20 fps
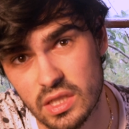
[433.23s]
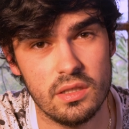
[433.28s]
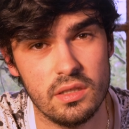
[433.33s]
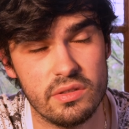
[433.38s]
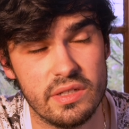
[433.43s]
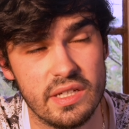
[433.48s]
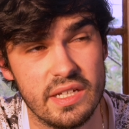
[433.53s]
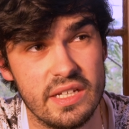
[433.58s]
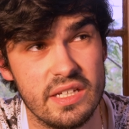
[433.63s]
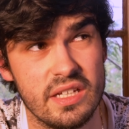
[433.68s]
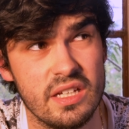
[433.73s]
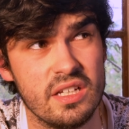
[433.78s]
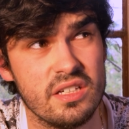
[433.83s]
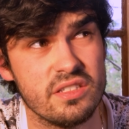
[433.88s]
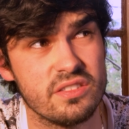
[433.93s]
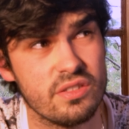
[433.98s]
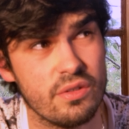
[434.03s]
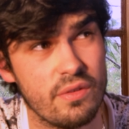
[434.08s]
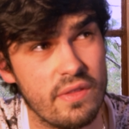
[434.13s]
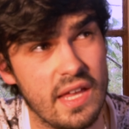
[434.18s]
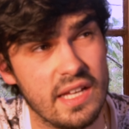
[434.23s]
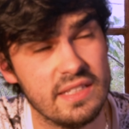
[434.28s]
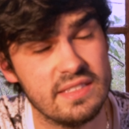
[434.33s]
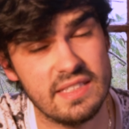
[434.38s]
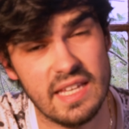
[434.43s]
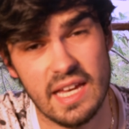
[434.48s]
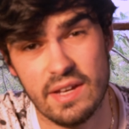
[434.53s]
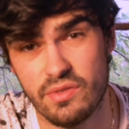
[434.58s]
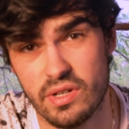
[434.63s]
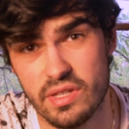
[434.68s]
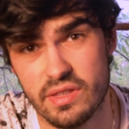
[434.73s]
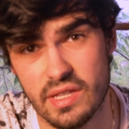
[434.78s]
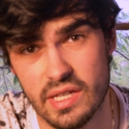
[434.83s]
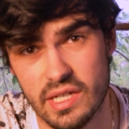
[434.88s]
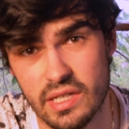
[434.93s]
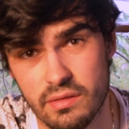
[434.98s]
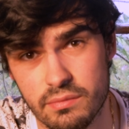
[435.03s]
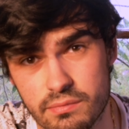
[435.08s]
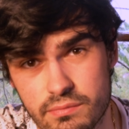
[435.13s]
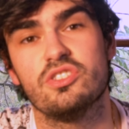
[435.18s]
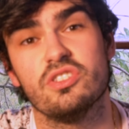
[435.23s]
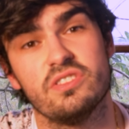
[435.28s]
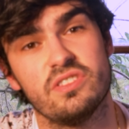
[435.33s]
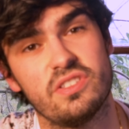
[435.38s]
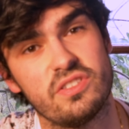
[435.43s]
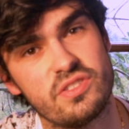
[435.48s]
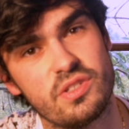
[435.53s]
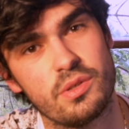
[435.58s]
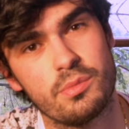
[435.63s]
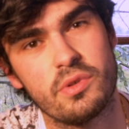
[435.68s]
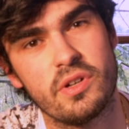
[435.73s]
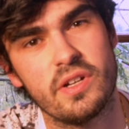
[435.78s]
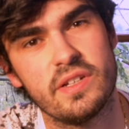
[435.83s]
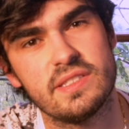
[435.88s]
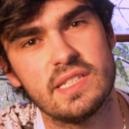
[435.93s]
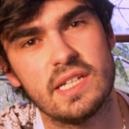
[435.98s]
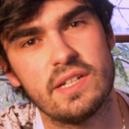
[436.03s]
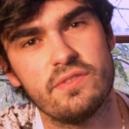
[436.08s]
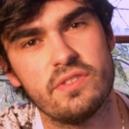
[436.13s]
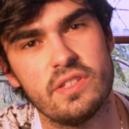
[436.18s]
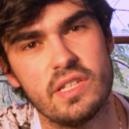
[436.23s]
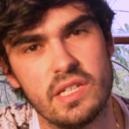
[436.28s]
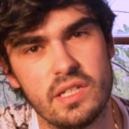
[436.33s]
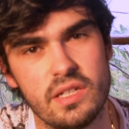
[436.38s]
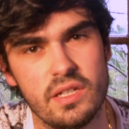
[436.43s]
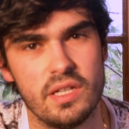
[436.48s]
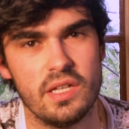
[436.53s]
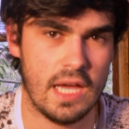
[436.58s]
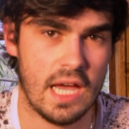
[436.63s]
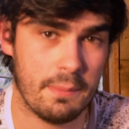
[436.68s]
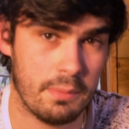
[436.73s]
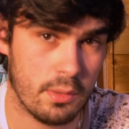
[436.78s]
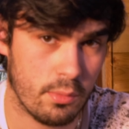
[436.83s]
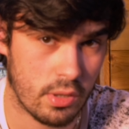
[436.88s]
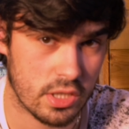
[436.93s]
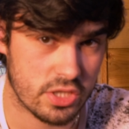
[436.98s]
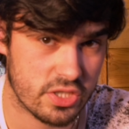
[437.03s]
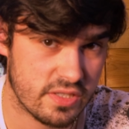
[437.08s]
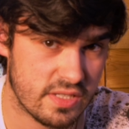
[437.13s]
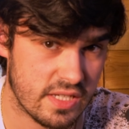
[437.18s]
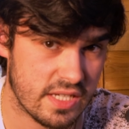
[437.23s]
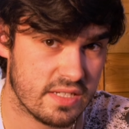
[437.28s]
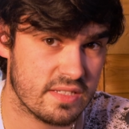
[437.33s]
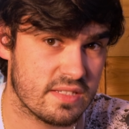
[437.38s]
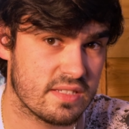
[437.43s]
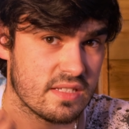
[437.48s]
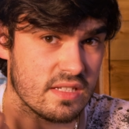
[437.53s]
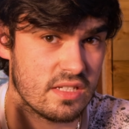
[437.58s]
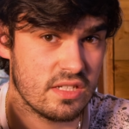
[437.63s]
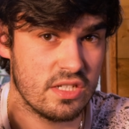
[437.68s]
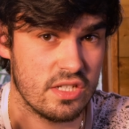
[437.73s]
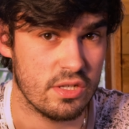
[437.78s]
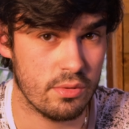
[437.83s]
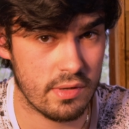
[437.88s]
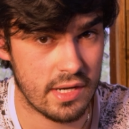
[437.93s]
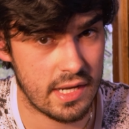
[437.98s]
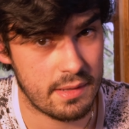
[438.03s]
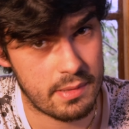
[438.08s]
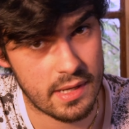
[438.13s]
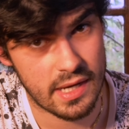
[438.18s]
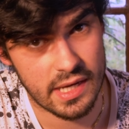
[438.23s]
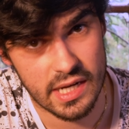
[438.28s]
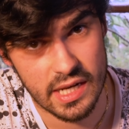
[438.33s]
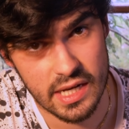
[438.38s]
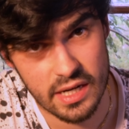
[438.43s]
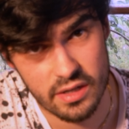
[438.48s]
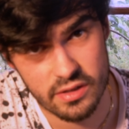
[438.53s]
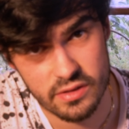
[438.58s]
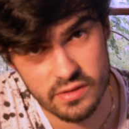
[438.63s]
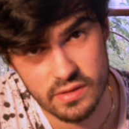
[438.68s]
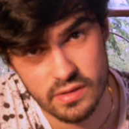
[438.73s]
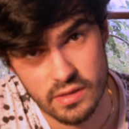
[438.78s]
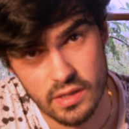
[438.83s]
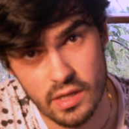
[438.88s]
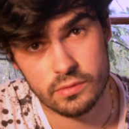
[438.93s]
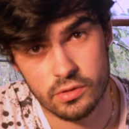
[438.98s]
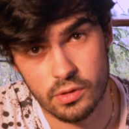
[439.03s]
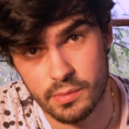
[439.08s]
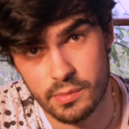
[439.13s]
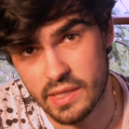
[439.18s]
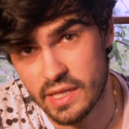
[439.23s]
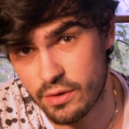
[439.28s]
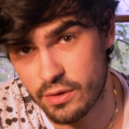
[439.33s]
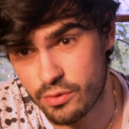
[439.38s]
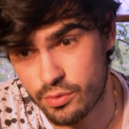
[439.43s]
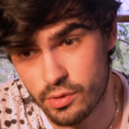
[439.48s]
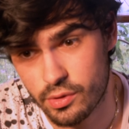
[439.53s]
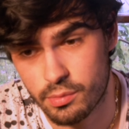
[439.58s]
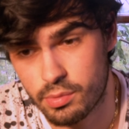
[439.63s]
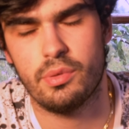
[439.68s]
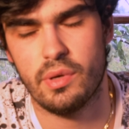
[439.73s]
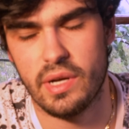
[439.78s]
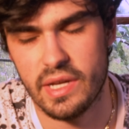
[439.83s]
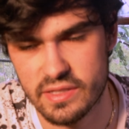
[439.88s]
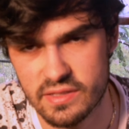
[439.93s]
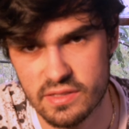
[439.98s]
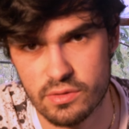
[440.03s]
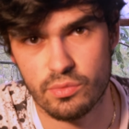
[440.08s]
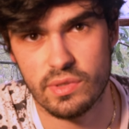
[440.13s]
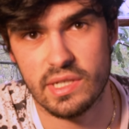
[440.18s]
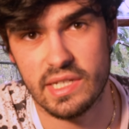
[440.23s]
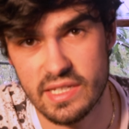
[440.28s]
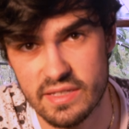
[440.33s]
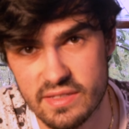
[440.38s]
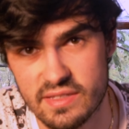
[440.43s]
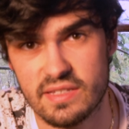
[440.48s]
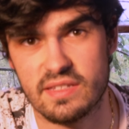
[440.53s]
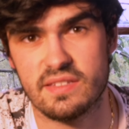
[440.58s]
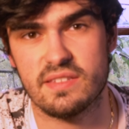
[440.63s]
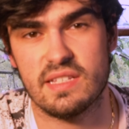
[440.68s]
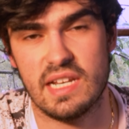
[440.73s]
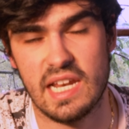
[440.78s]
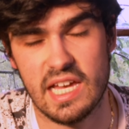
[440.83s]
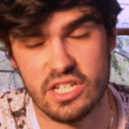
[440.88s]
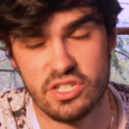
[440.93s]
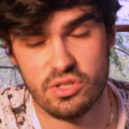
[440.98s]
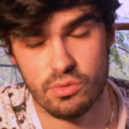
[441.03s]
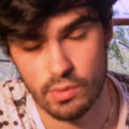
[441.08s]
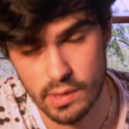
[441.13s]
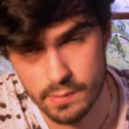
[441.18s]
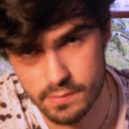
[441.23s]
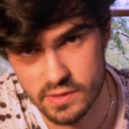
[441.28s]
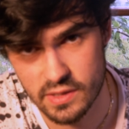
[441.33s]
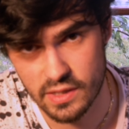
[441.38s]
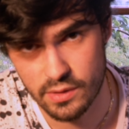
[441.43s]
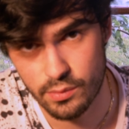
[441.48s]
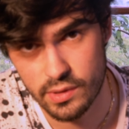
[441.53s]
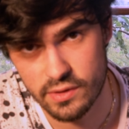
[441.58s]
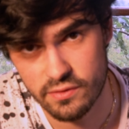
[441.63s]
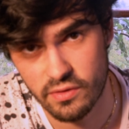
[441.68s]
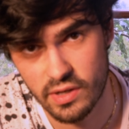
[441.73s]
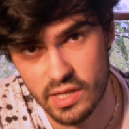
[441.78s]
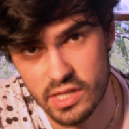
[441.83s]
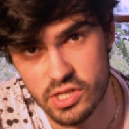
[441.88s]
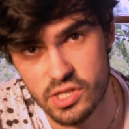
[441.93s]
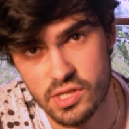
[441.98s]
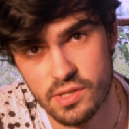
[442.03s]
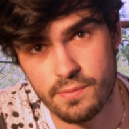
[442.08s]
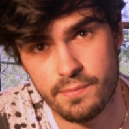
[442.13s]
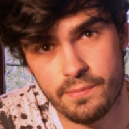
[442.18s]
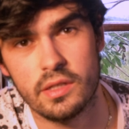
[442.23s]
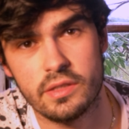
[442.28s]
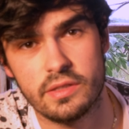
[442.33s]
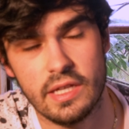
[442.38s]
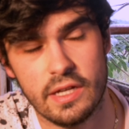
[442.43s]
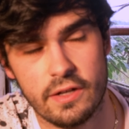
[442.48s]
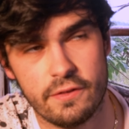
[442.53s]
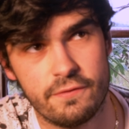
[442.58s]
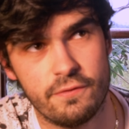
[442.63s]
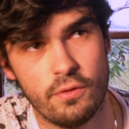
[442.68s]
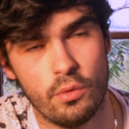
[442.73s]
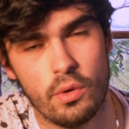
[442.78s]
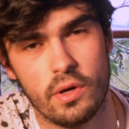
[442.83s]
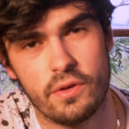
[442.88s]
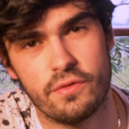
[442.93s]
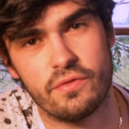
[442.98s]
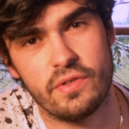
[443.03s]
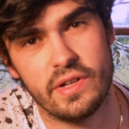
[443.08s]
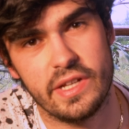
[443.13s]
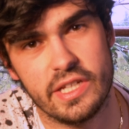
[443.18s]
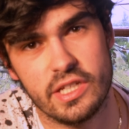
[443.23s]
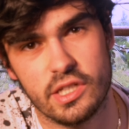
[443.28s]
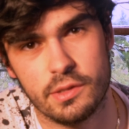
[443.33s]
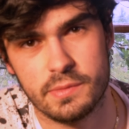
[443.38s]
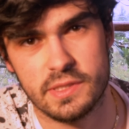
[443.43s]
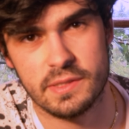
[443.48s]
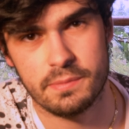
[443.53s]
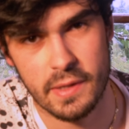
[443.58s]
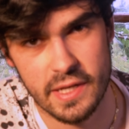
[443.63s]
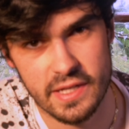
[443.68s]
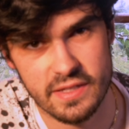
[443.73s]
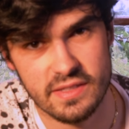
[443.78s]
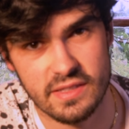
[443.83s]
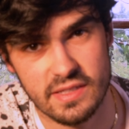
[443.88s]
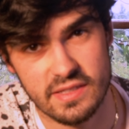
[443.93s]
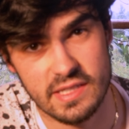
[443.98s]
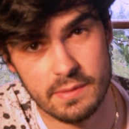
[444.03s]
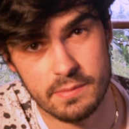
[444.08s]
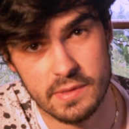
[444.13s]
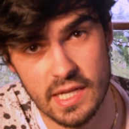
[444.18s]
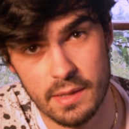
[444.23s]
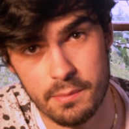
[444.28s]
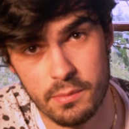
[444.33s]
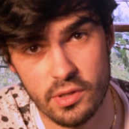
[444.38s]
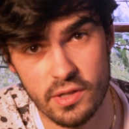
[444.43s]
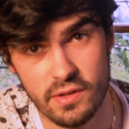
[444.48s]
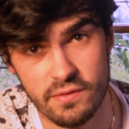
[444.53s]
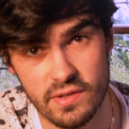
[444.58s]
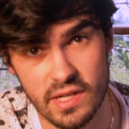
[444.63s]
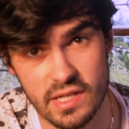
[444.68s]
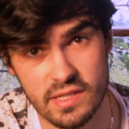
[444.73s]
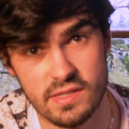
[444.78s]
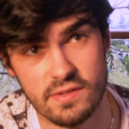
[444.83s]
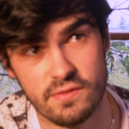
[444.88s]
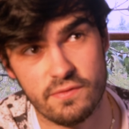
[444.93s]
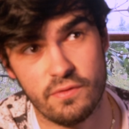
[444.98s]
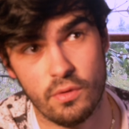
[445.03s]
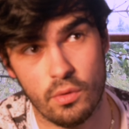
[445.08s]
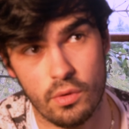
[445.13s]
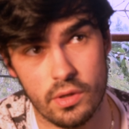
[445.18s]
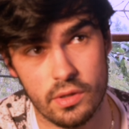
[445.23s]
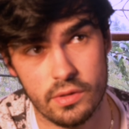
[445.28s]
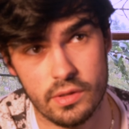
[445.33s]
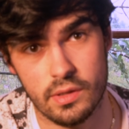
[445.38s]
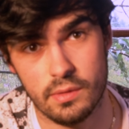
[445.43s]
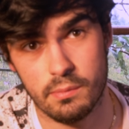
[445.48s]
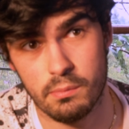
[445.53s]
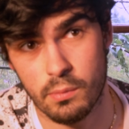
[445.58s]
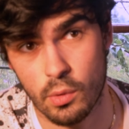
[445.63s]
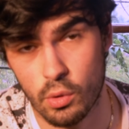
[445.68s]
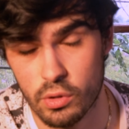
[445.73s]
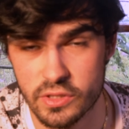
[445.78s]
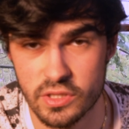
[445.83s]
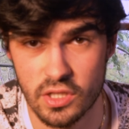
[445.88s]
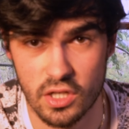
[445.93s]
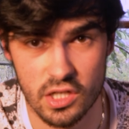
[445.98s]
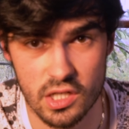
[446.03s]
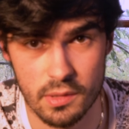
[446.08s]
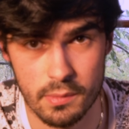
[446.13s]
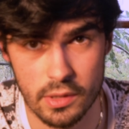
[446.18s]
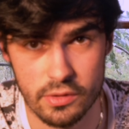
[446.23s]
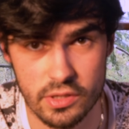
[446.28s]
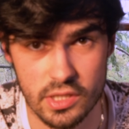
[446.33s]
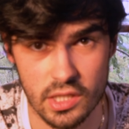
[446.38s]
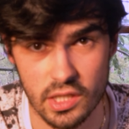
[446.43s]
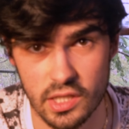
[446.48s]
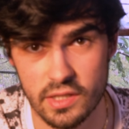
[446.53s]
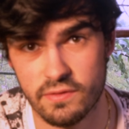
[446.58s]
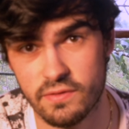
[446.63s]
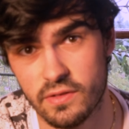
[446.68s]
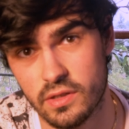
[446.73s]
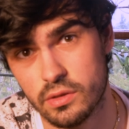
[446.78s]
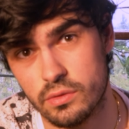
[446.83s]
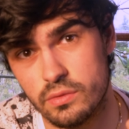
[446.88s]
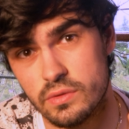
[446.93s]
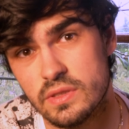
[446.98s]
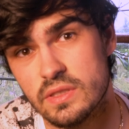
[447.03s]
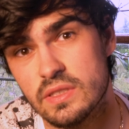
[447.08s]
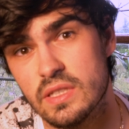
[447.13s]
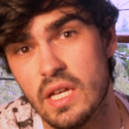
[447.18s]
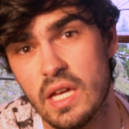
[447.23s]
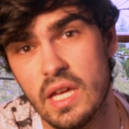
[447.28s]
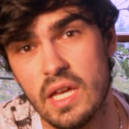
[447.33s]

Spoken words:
Okay, so that's everything. Just to summarise everything, Apple Watch 6, new iPad Airs, coming out through press release / website refresh, therefore freeing up space in the September event for more talk about the iPhones,